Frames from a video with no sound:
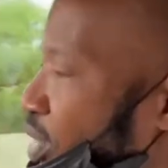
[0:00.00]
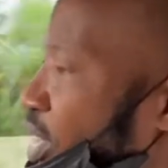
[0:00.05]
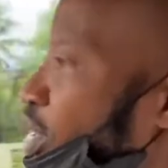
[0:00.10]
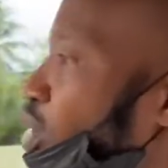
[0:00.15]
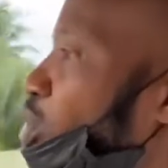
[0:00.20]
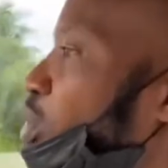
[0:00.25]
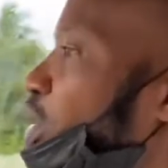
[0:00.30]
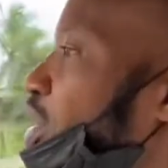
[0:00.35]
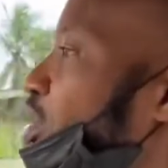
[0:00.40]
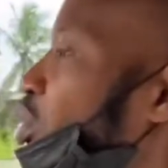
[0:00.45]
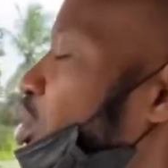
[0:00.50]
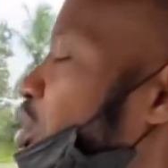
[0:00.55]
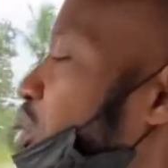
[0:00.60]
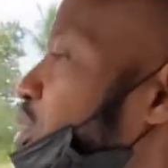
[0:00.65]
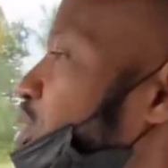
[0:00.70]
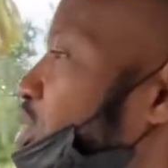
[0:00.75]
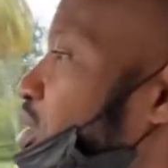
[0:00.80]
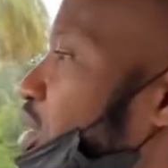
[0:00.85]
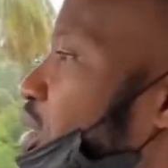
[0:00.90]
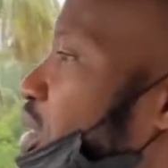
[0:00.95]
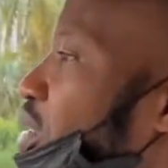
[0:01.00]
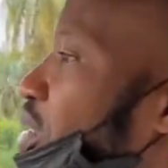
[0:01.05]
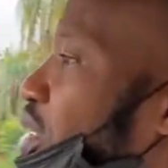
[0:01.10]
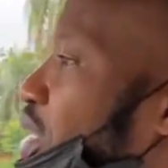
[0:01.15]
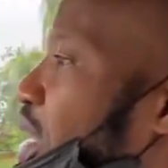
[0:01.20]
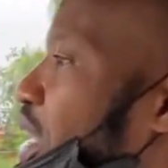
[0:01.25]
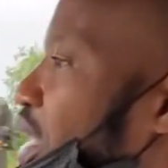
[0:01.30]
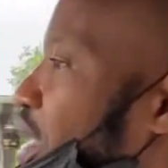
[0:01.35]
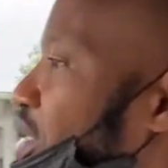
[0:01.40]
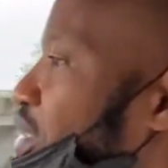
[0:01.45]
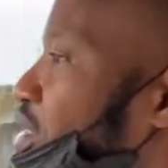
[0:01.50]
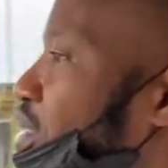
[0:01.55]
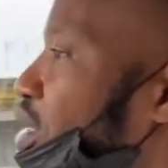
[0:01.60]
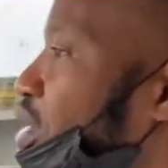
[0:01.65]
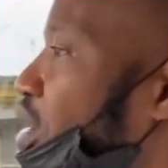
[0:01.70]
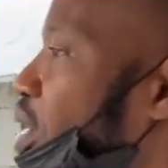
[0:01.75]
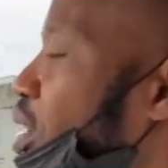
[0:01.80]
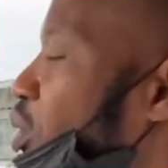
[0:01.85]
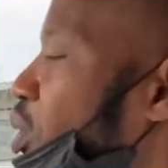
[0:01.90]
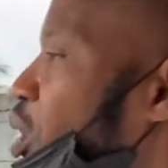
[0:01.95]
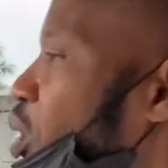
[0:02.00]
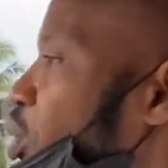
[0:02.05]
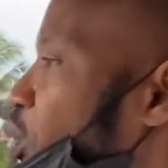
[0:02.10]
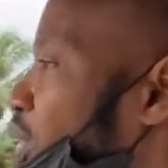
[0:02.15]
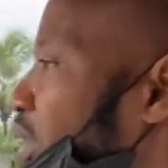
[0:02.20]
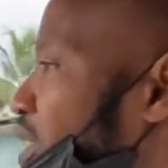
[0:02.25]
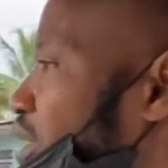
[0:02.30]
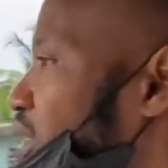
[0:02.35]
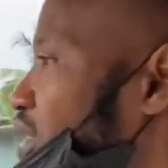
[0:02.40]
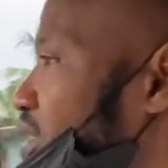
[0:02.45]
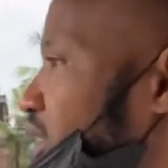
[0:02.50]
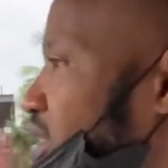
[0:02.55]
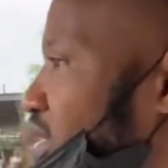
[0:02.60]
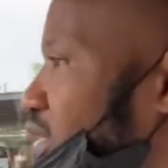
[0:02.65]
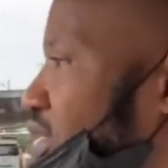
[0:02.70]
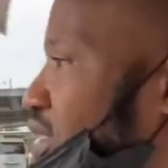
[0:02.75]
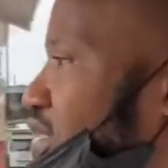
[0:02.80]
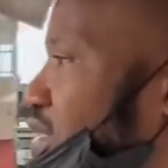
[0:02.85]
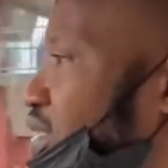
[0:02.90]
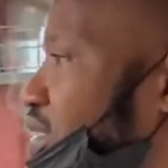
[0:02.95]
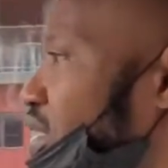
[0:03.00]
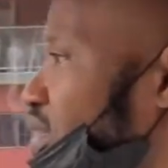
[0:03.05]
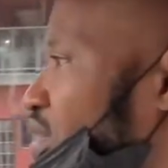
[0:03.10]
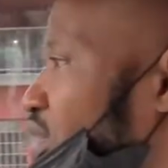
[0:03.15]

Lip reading: We'd also look at our weaknesses,